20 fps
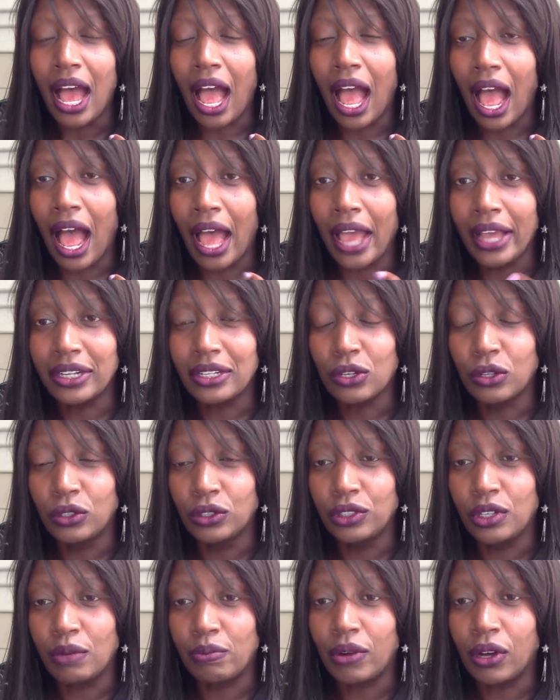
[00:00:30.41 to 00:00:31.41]
I
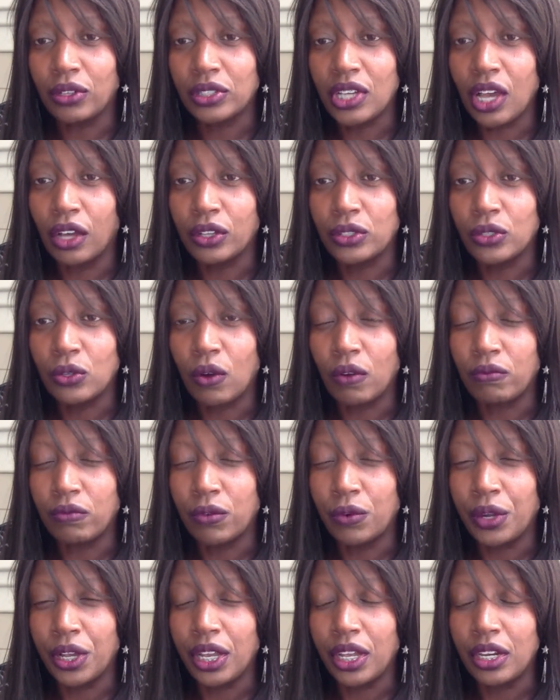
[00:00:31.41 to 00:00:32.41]
told you about how to
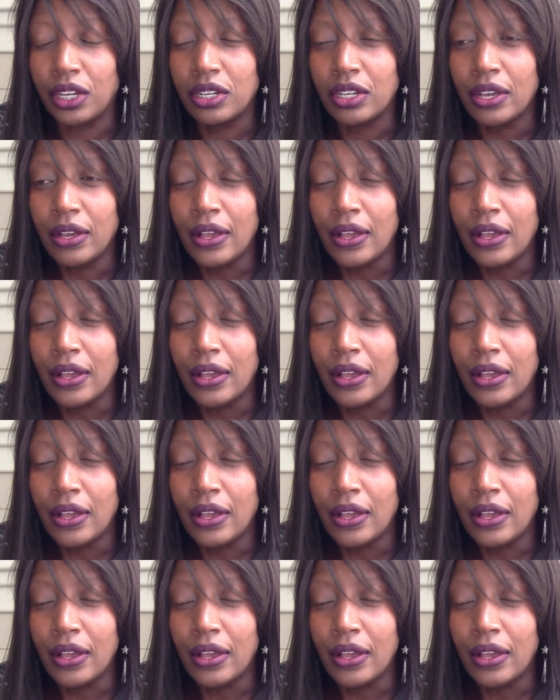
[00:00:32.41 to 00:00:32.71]
avoid